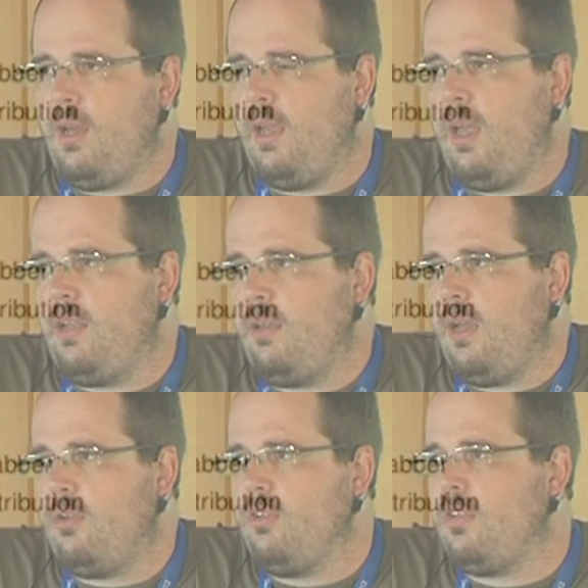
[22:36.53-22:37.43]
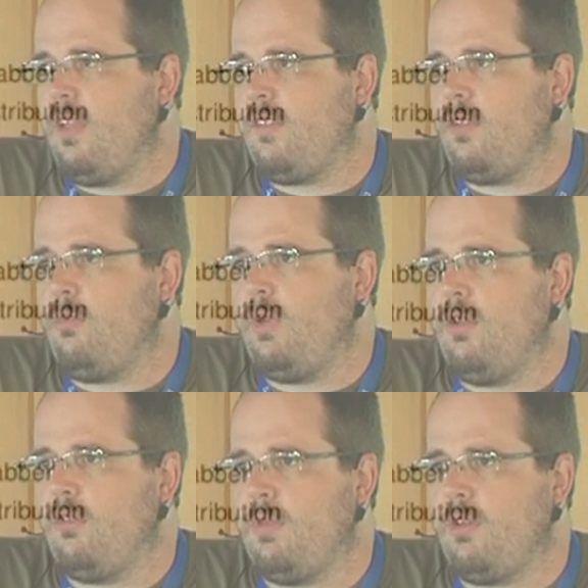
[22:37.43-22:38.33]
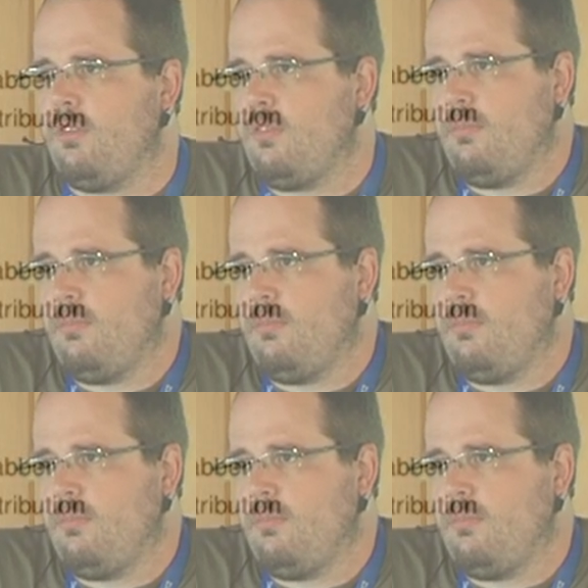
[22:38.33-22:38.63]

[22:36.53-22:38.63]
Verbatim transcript: I, I, I couldn't test it on Windows because.